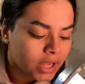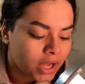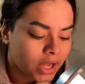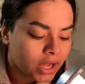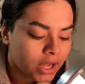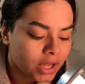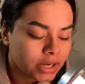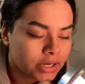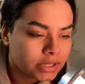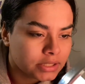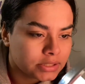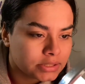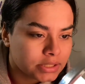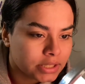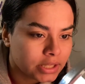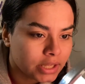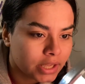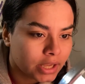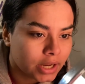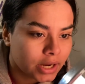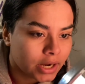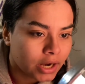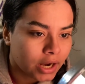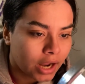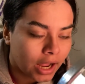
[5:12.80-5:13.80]
honest
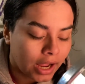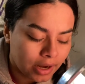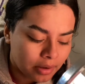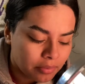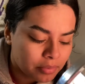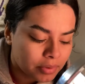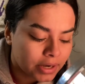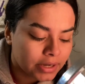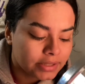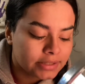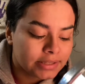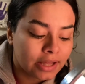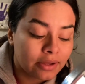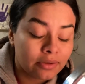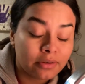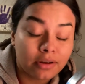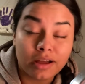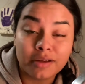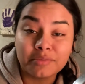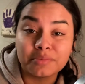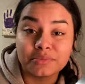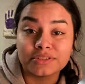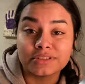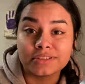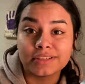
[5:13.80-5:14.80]
here, I break down
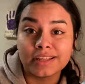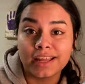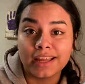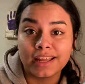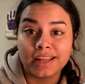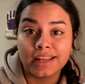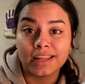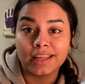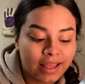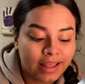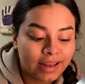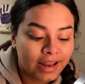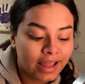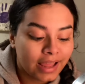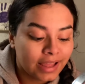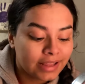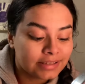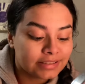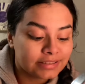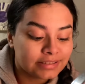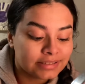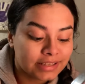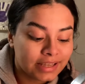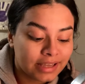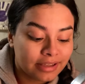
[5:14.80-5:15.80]
almost daily, and I
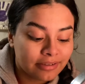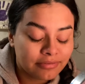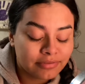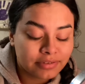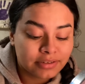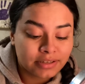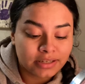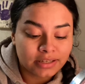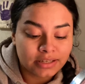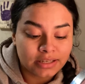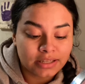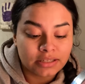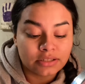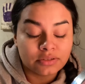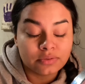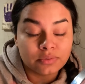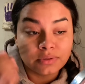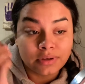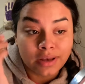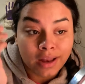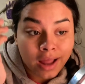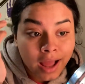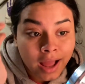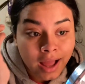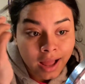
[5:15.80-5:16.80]
definitely do
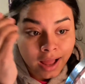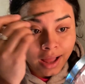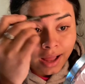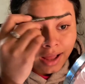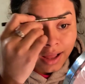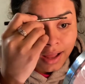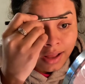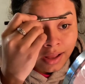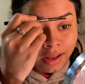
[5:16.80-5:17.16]
not